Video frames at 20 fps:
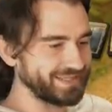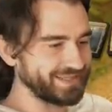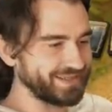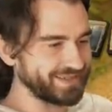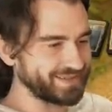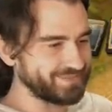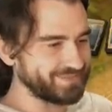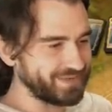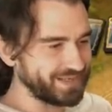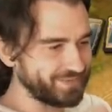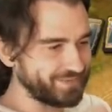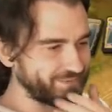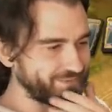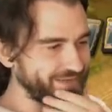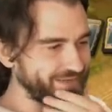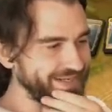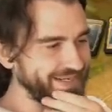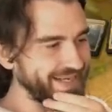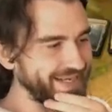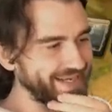Not my
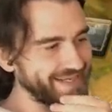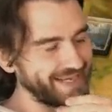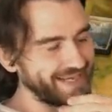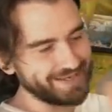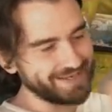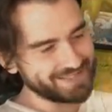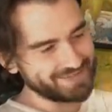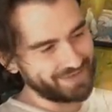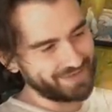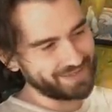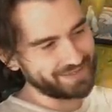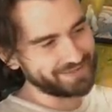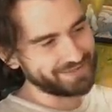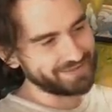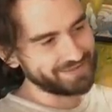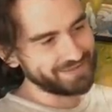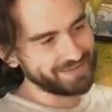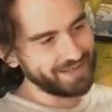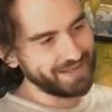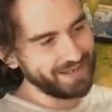finale. Ah, it's fine.
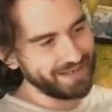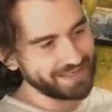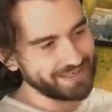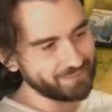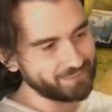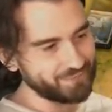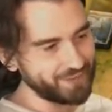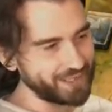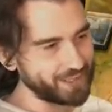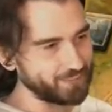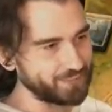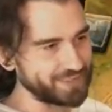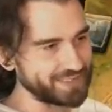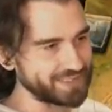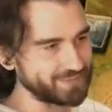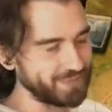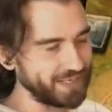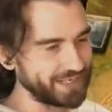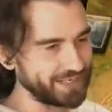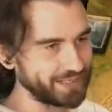I can pay which
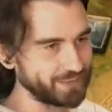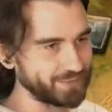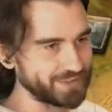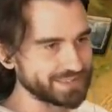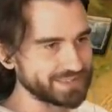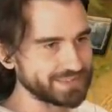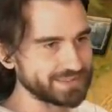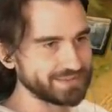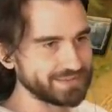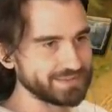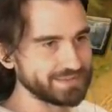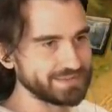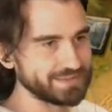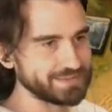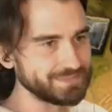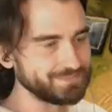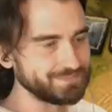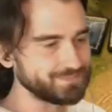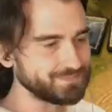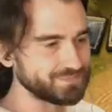is back anyways.
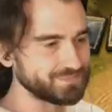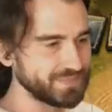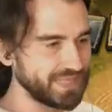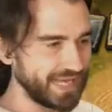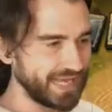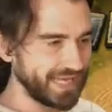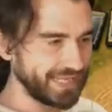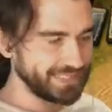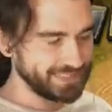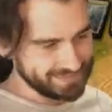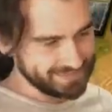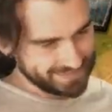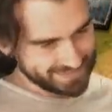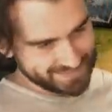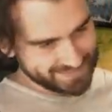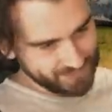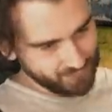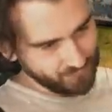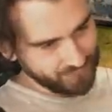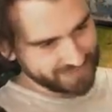And
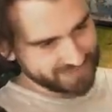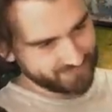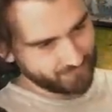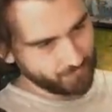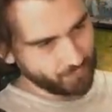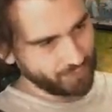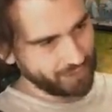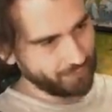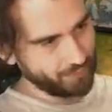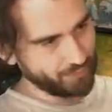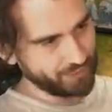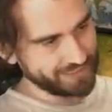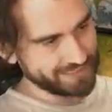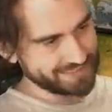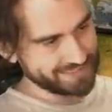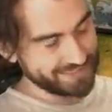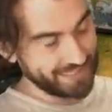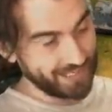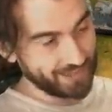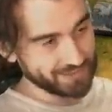just two hits from Ulamog and
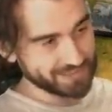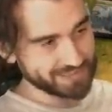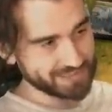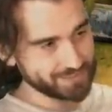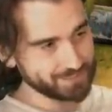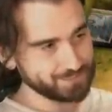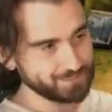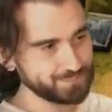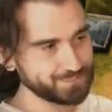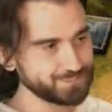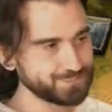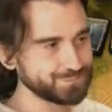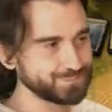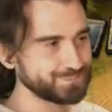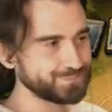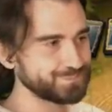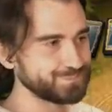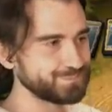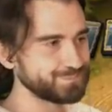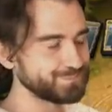it's down, so.
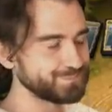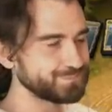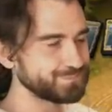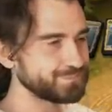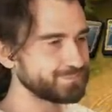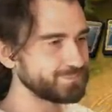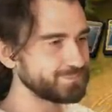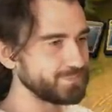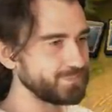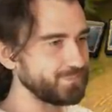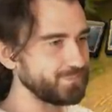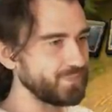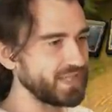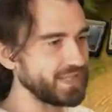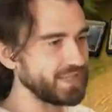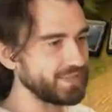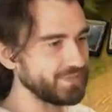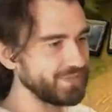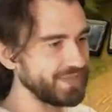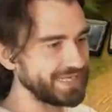
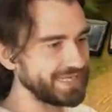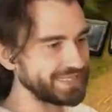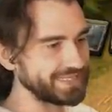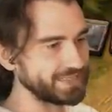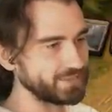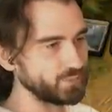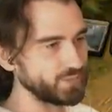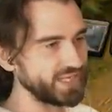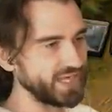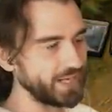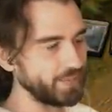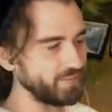I think we got